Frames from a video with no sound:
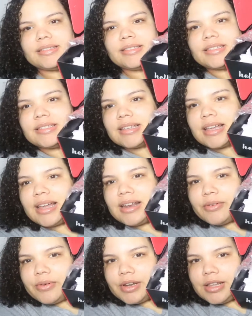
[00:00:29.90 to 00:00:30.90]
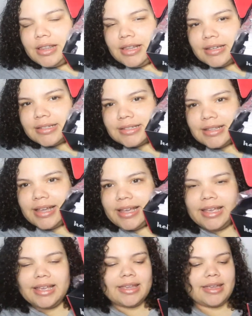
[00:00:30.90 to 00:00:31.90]
is kind of what it looks
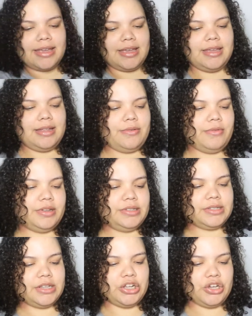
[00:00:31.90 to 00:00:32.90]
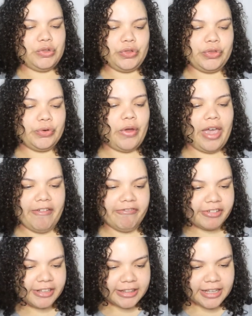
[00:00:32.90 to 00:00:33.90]
like, and we're just gonna go through
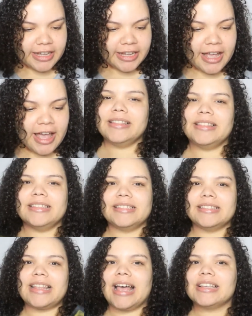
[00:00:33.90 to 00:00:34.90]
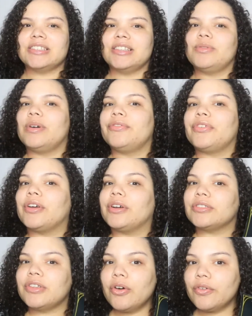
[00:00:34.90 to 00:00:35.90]
everything. This is actually one from
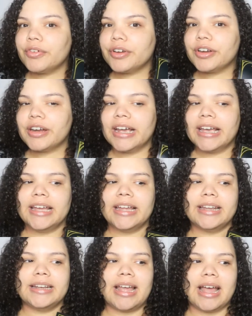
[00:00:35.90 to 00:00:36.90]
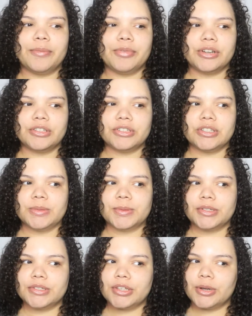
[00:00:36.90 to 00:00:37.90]
October, and I'm pretty sure this
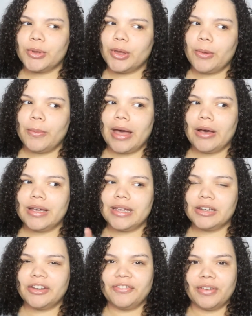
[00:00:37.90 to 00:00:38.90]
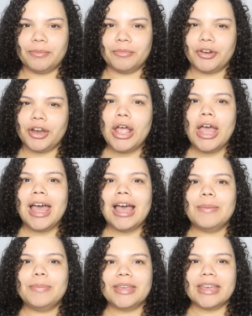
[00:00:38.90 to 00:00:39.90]
video is gonna come out in November
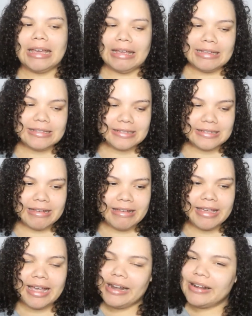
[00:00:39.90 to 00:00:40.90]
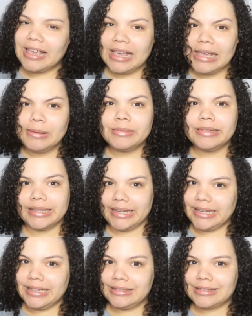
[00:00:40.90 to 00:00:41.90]
because it kind of came
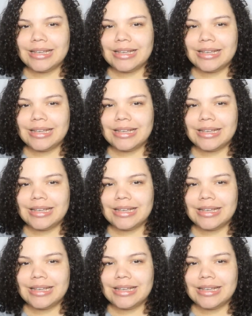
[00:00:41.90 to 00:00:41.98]
late.